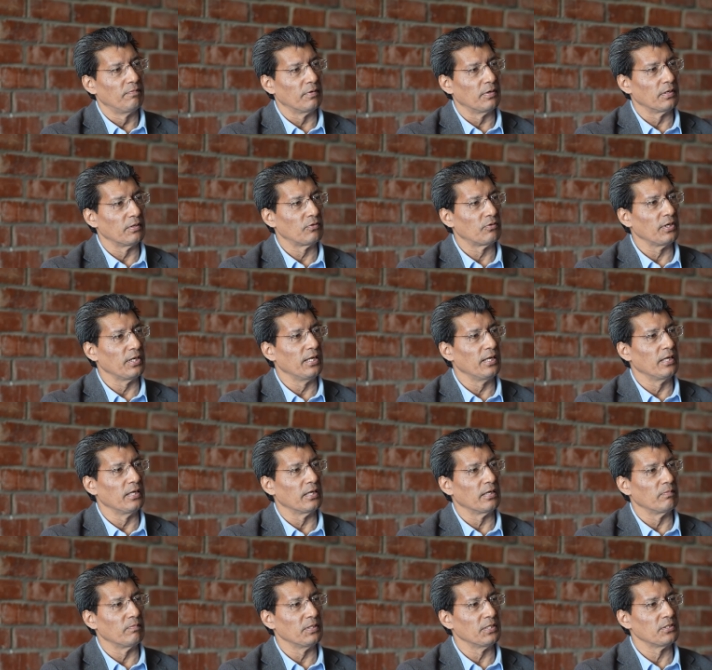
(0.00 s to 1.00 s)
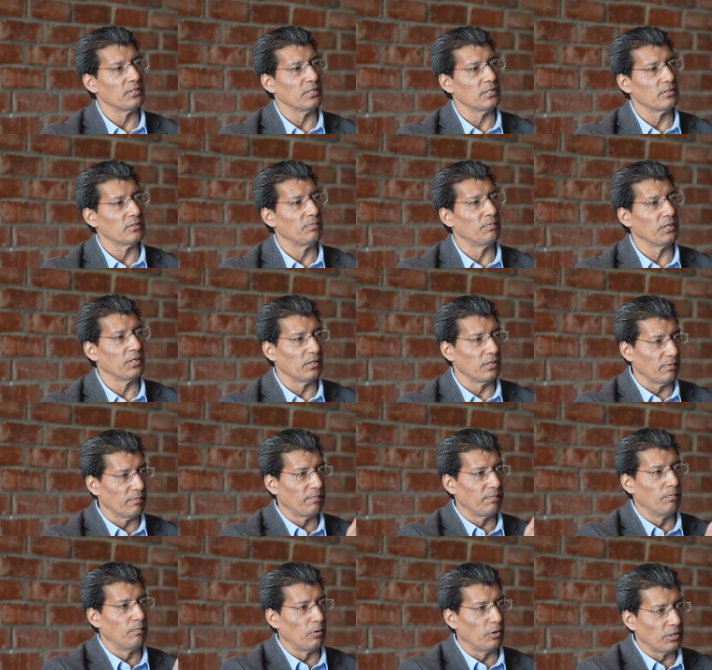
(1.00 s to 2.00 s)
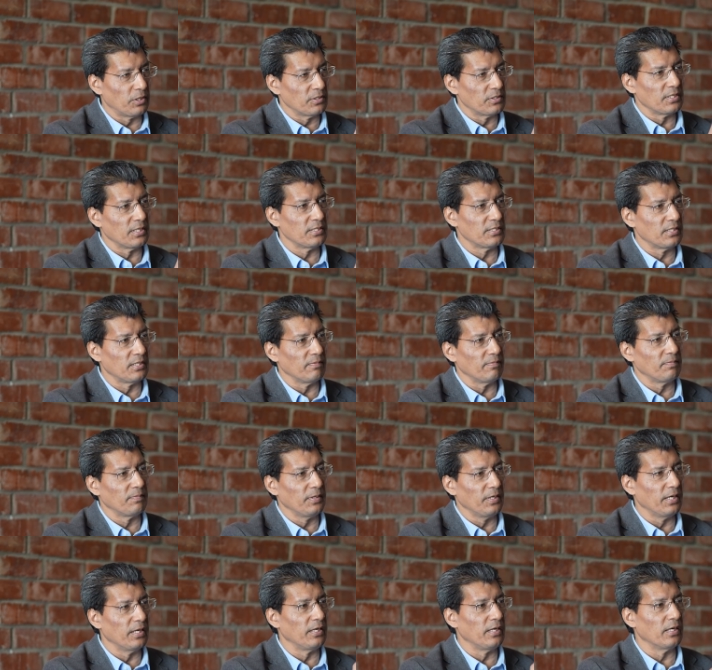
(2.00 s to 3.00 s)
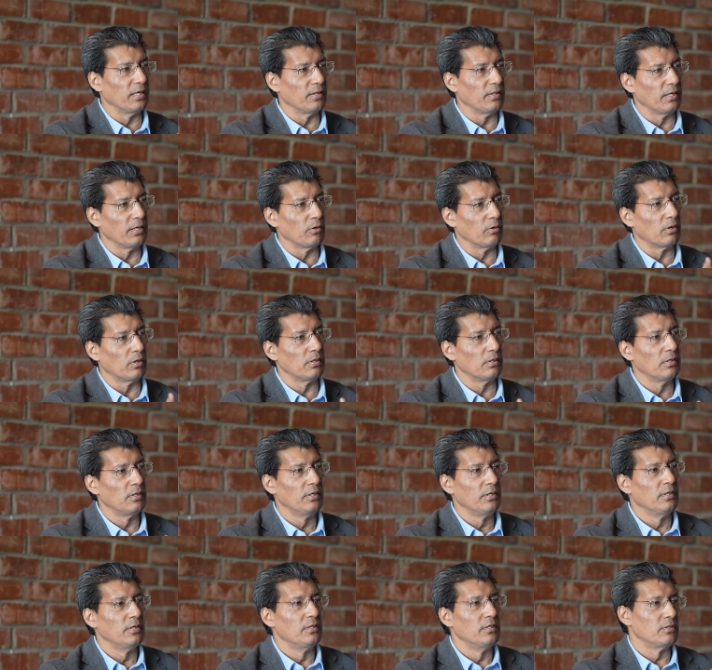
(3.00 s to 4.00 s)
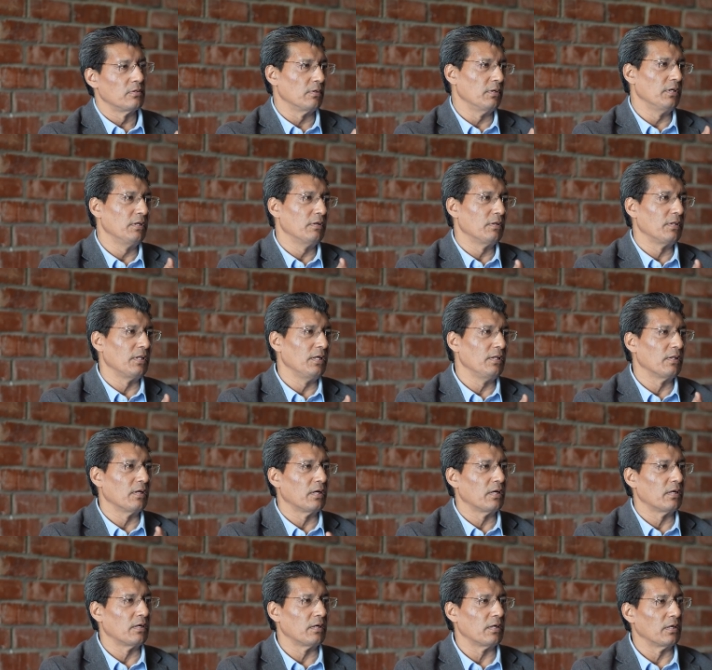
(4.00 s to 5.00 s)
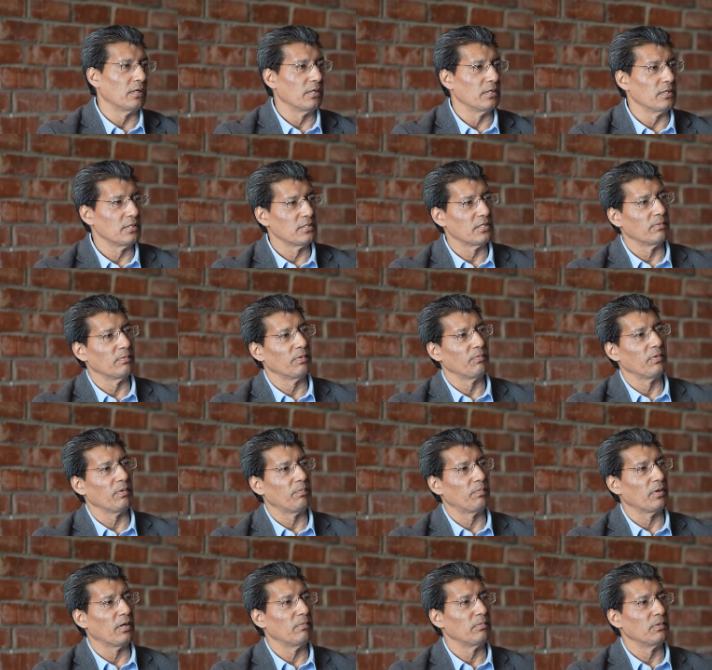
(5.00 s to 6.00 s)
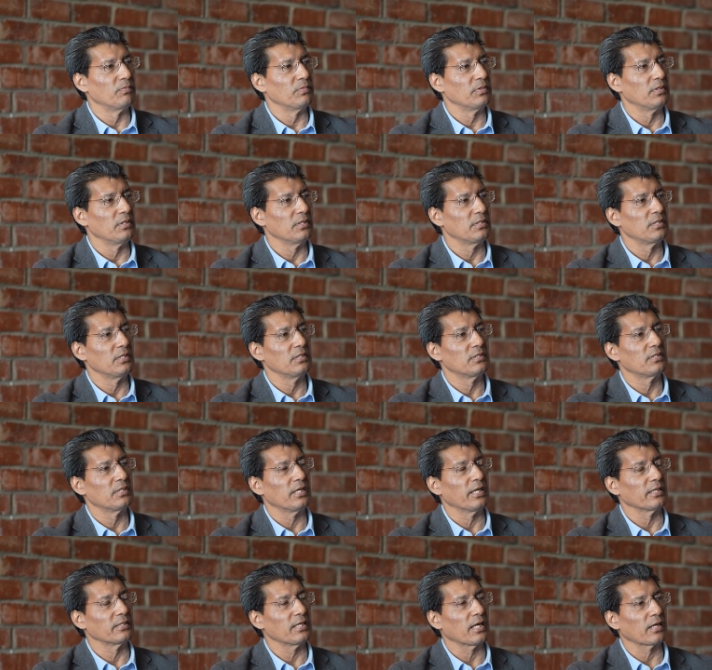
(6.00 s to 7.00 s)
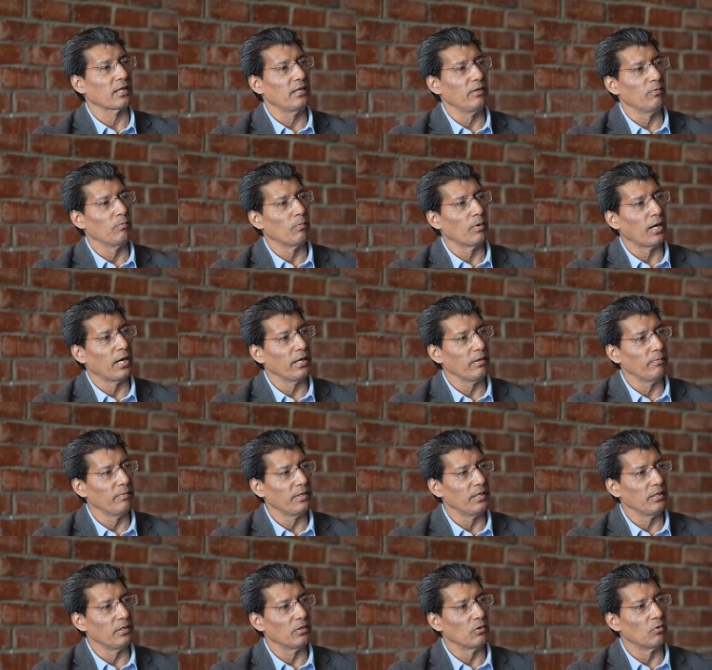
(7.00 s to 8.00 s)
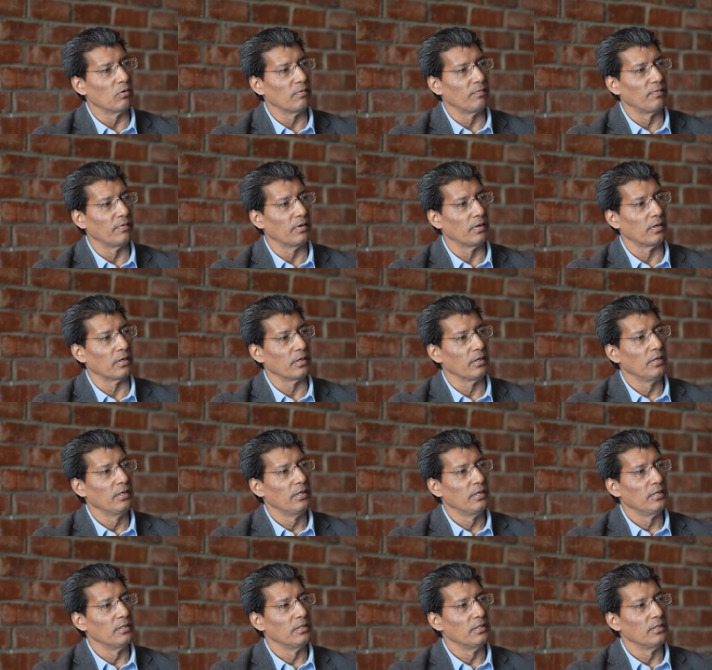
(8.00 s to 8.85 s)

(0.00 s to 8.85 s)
for trade and business because of border sensitive areas and all. So, these are some of the problems. This is exactly why we didn't go for